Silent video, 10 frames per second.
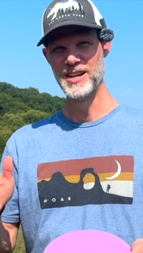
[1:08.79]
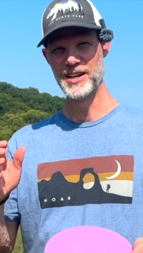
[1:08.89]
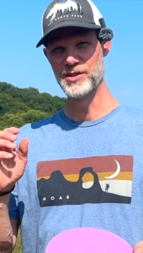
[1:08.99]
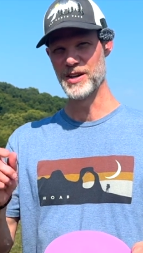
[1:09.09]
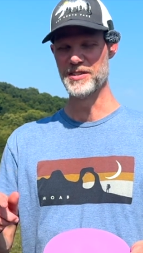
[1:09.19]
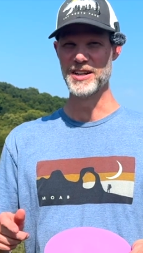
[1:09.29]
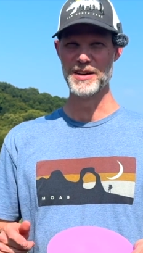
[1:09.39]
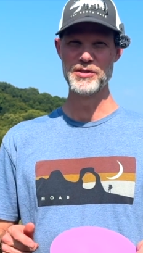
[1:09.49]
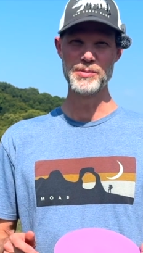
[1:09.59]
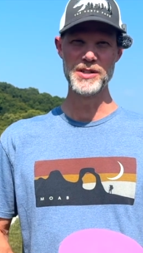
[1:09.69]
I do have an
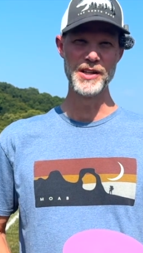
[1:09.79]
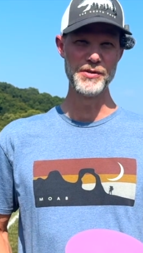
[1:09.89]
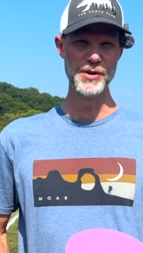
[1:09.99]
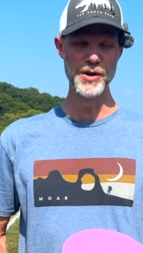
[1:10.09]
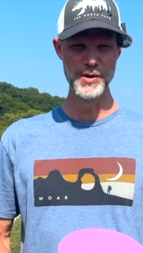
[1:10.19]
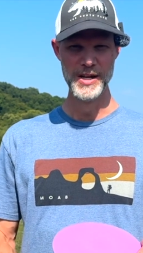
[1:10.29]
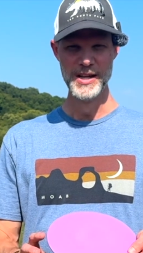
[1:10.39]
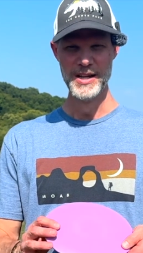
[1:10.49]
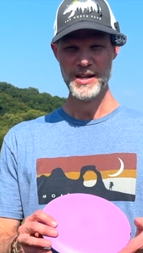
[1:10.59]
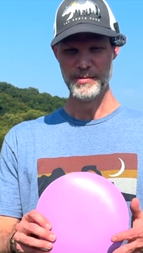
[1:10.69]
11 speed I throw,
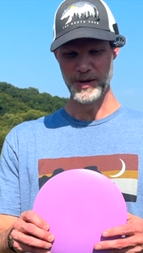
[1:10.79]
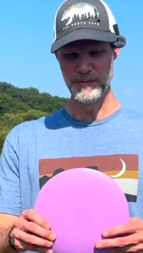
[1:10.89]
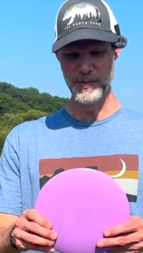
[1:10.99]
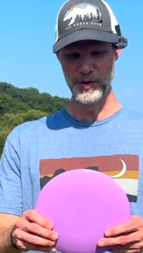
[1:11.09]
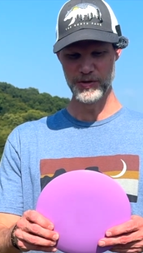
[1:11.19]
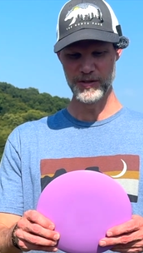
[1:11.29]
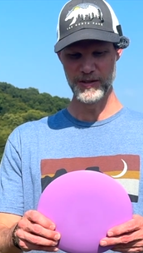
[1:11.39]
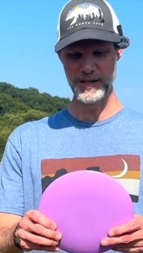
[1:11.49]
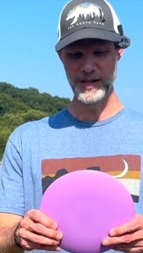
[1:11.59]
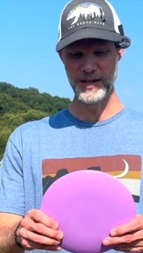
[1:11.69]
but
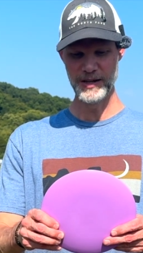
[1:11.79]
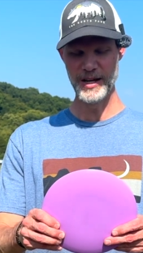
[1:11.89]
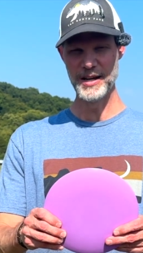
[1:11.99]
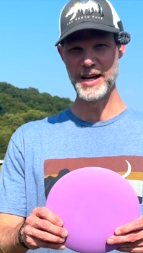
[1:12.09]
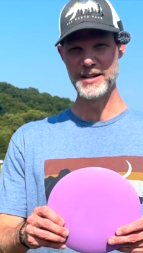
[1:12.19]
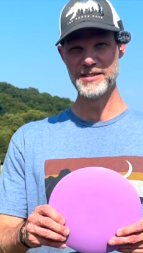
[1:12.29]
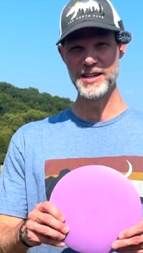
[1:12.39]
mostly uh, nine and